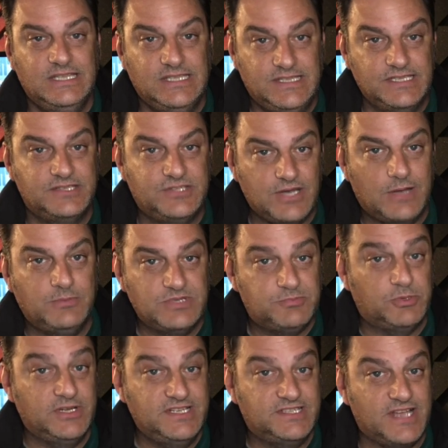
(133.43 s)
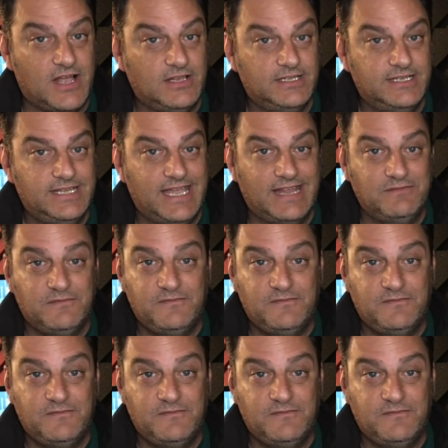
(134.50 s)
this job was pretty solid and